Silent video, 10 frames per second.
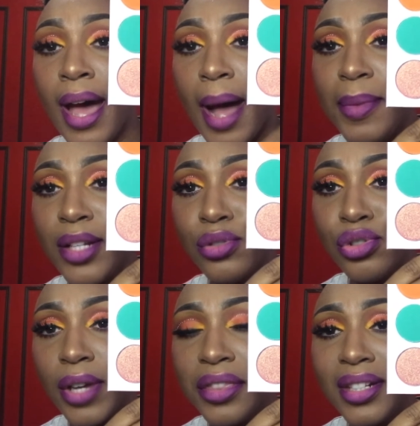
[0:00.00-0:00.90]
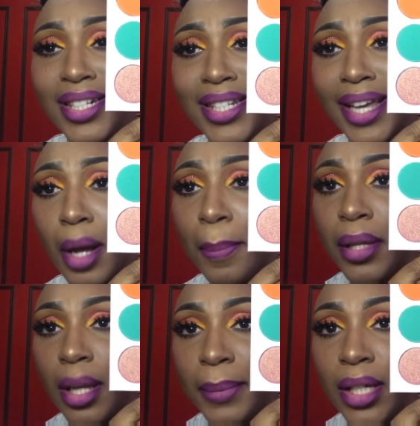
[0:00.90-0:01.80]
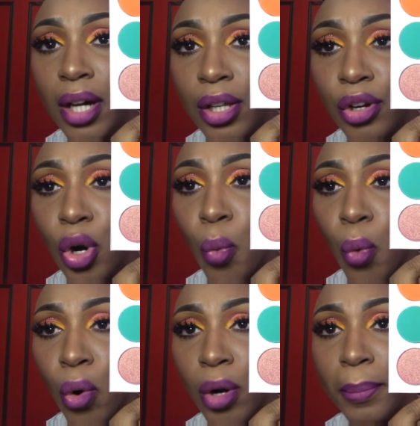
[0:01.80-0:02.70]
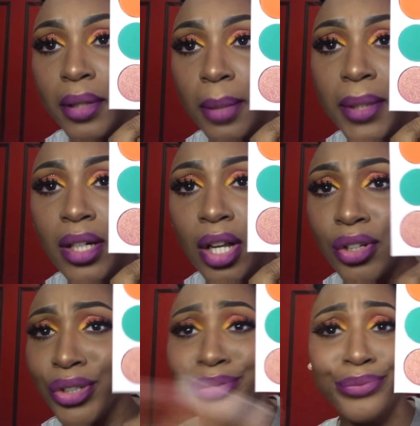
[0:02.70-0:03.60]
I'm not too sure. I think this is like a plummy color, a warm plummy color.